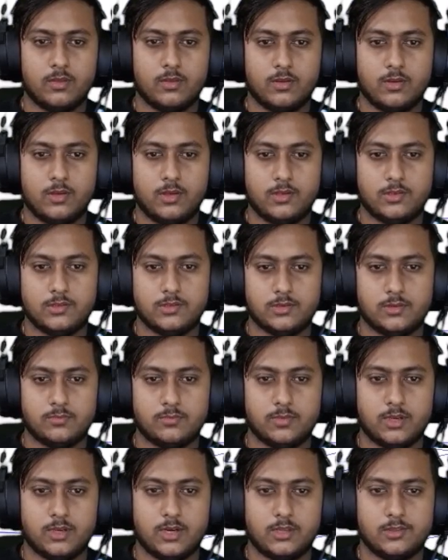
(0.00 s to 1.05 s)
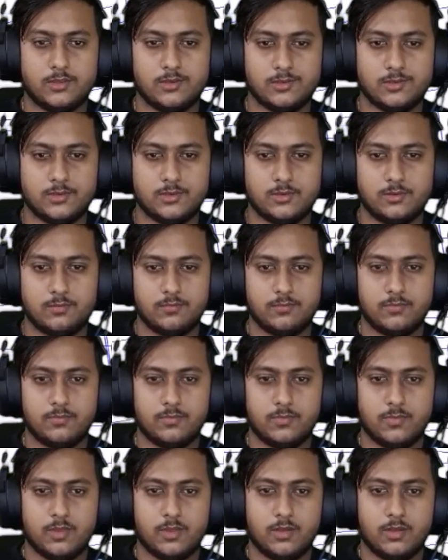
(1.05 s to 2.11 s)
Yes, something like this,
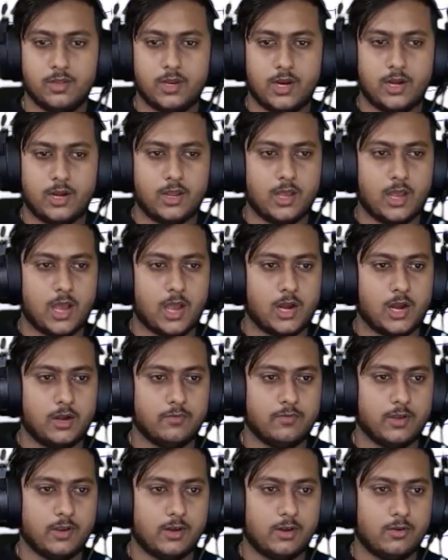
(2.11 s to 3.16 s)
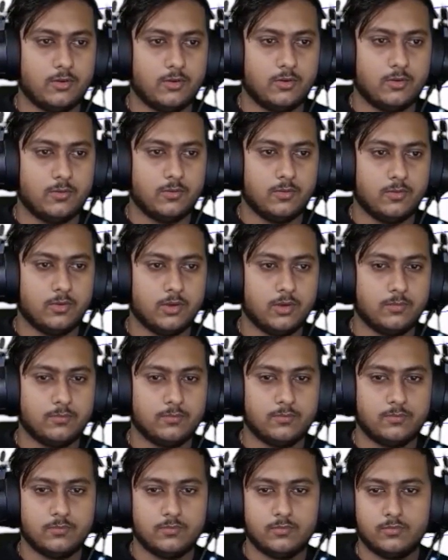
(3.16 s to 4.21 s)
right? And if I click on OK,
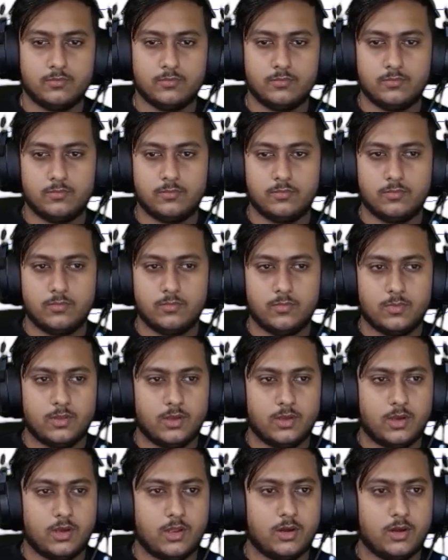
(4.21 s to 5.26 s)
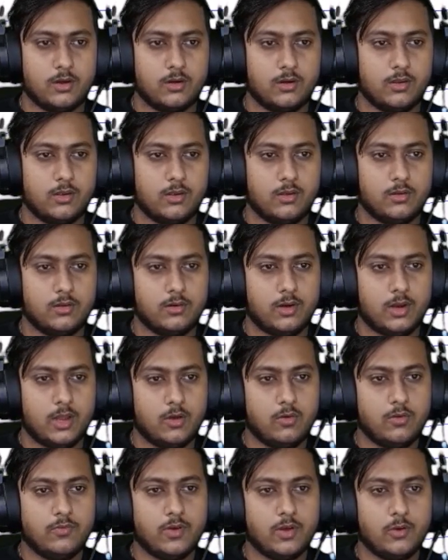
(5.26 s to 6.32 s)
and now
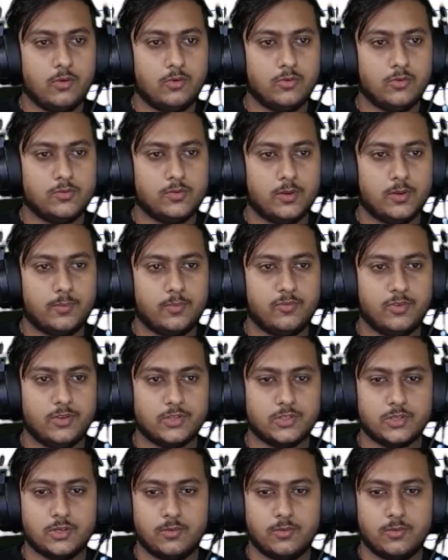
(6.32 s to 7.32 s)
if I go to swept feature,